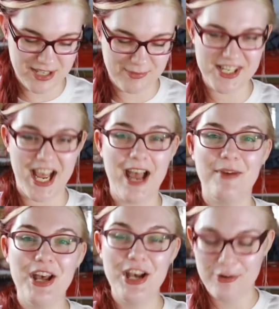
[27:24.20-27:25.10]
time,
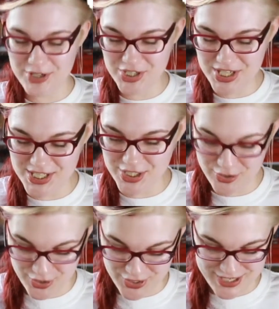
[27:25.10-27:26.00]
which is
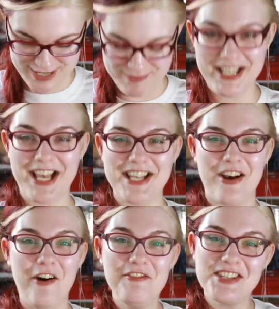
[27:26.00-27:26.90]
good because
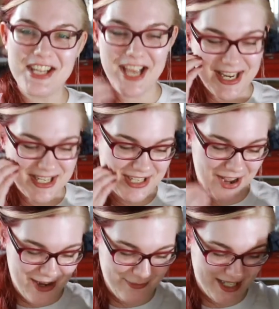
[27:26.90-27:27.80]
obviously I did
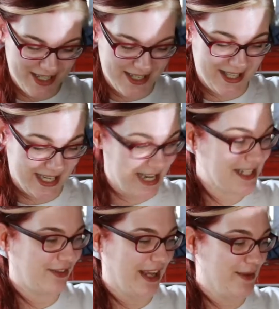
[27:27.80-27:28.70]
not, because the King's
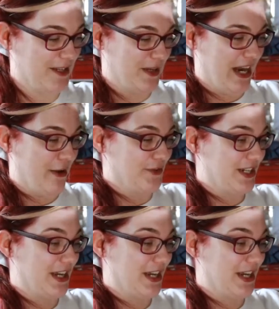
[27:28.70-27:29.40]
Flame has been out